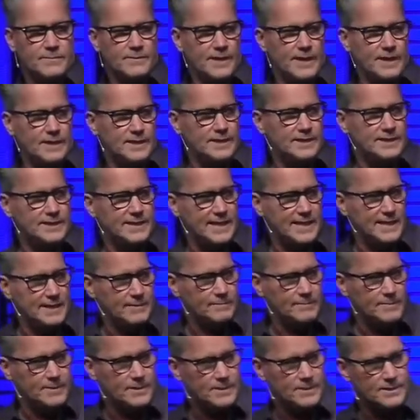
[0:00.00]
they
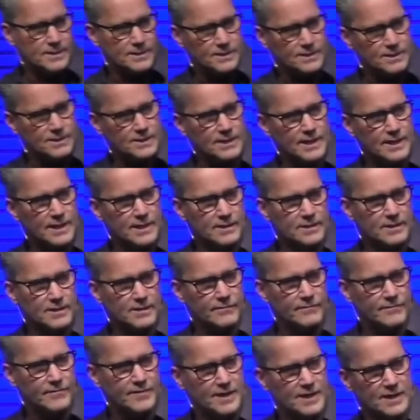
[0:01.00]
deemed the sin
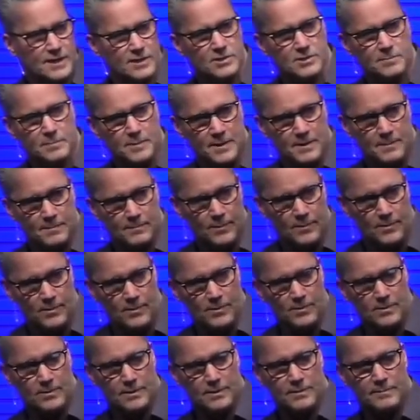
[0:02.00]
of these
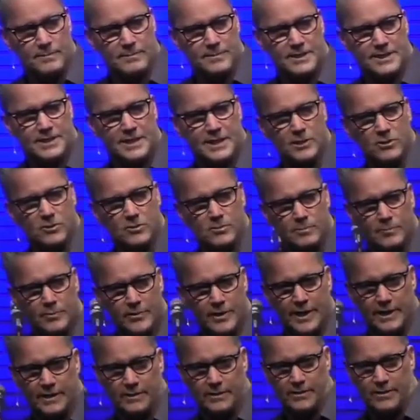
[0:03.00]
people
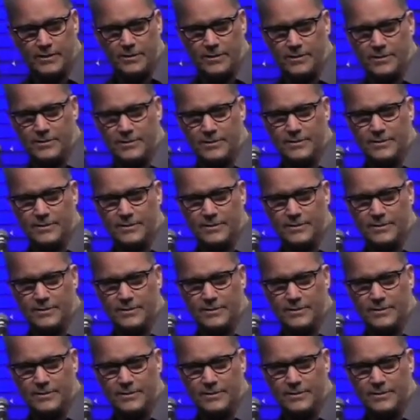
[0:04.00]
deal-breaker.